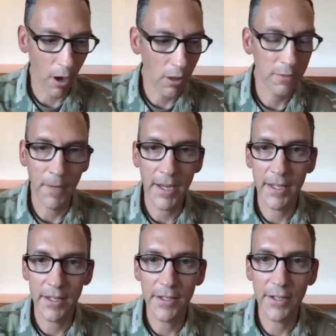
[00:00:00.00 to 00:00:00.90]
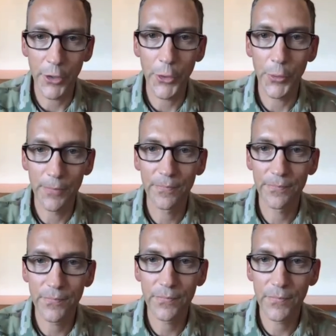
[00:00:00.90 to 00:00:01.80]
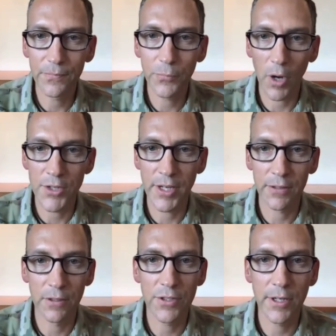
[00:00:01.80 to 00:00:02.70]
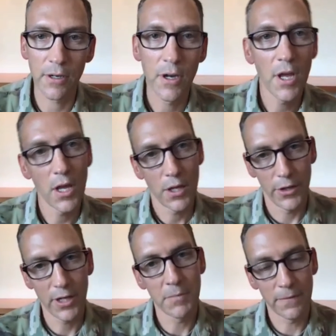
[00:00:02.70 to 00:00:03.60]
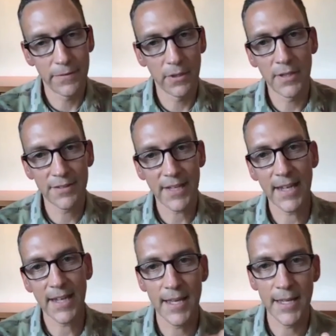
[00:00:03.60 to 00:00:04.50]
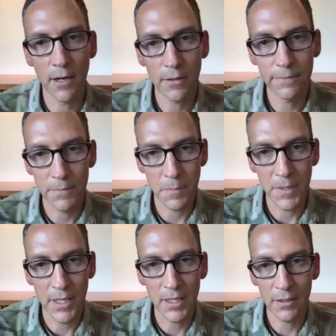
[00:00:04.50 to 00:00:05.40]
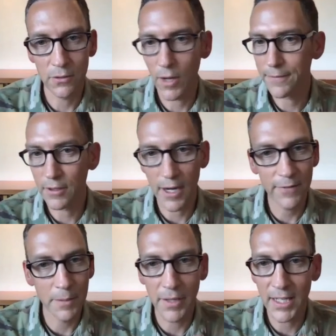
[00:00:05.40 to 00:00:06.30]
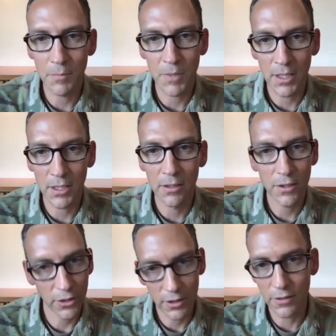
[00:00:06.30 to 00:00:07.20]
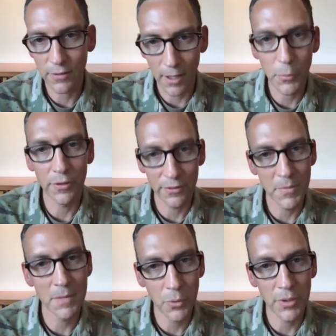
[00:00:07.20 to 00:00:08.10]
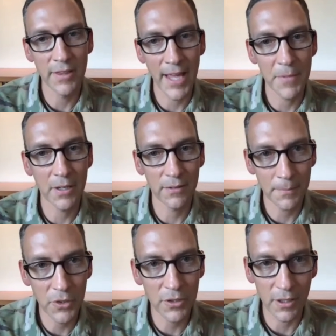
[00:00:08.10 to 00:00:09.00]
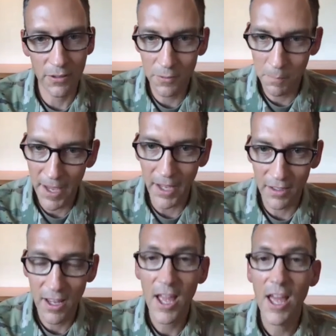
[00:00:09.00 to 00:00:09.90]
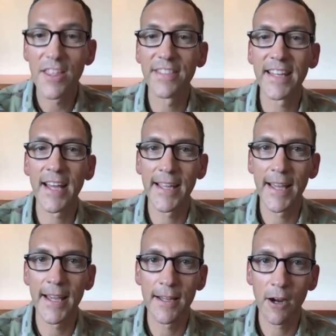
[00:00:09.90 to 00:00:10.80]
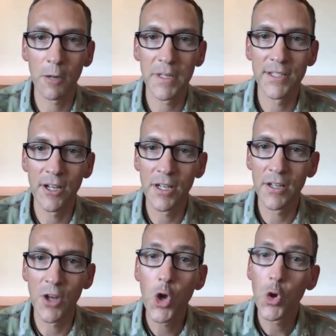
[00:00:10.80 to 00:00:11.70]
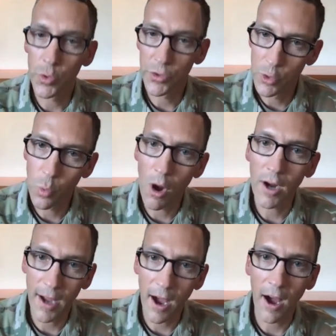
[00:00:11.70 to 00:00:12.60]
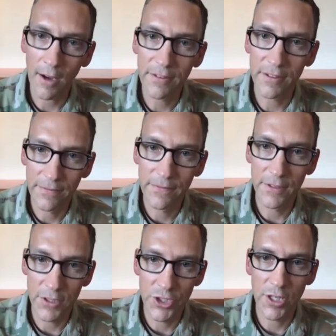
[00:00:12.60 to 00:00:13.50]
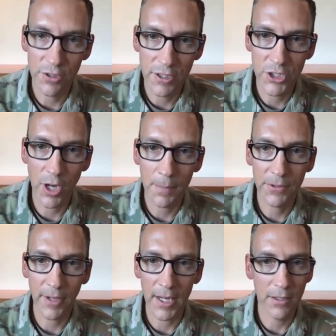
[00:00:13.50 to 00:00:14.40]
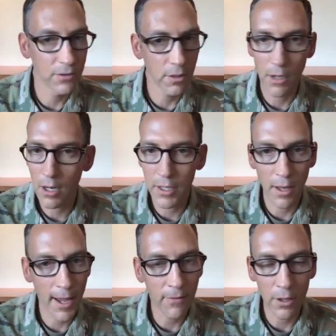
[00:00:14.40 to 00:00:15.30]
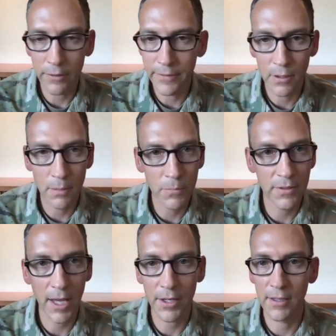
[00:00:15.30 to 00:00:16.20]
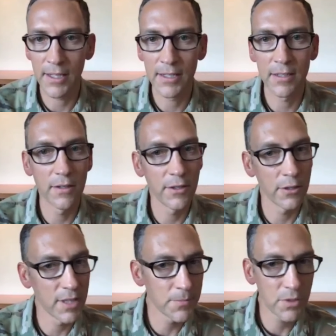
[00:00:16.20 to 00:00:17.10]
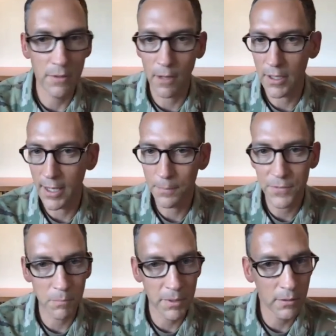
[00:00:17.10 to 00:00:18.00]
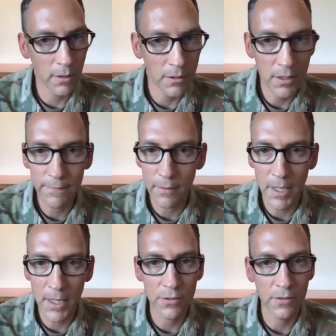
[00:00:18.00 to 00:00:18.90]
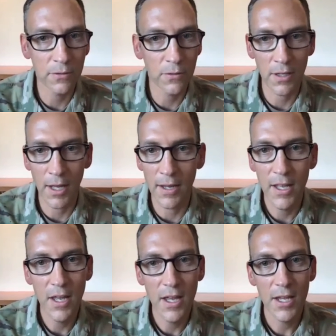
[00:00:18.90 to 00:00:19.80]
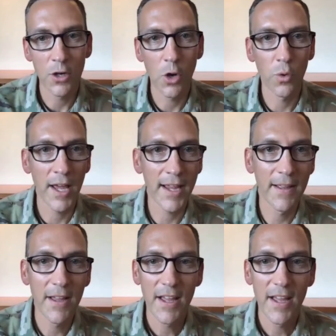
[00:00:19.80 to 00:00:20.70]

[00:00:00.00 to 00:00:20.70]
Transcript: all of my, projects this year, you're going to be filling out that AAR from the beginning. So after every planning meeting, you're going to start putting some input in that, because I'm going to expect that AAR be done when you walk off of the job site. You should already have all of your numbers calculated. Your team should have already helped you build all the information so that when I